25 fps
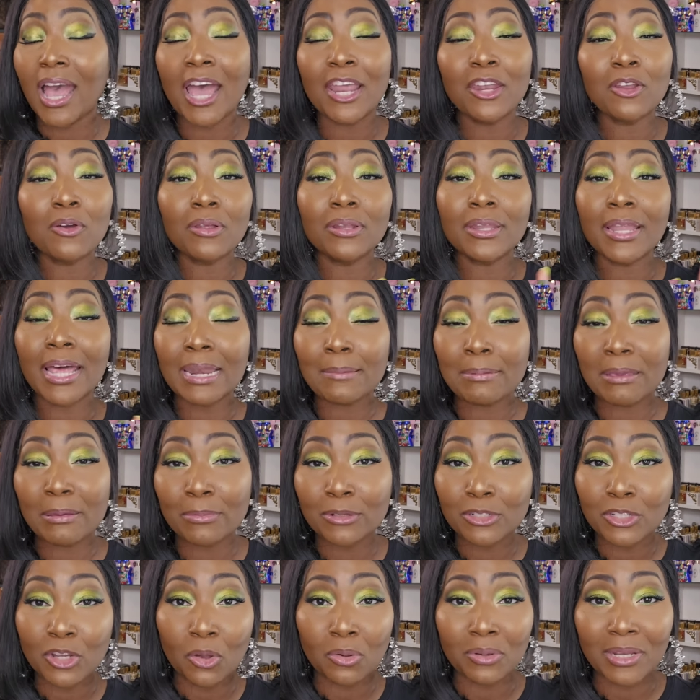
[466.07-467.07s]
i know a lot of
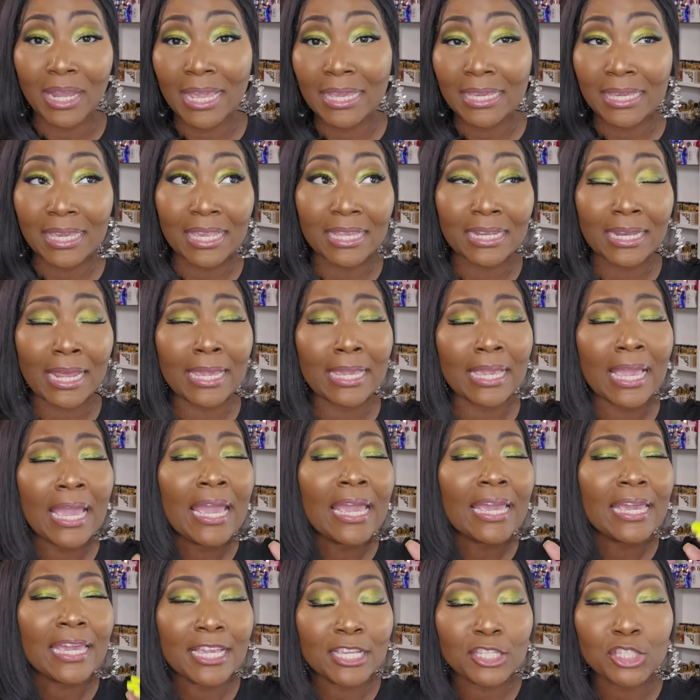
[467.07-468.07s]
people don't like it like
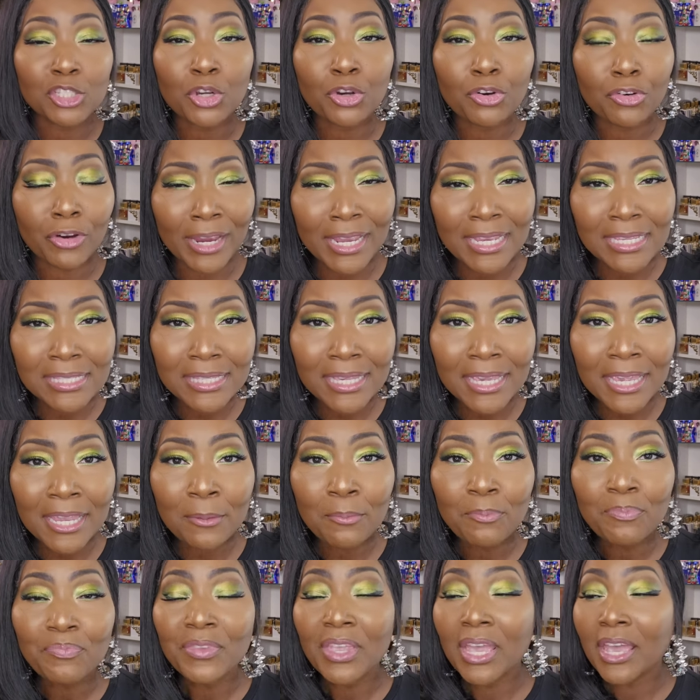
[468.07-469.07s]
it's crazy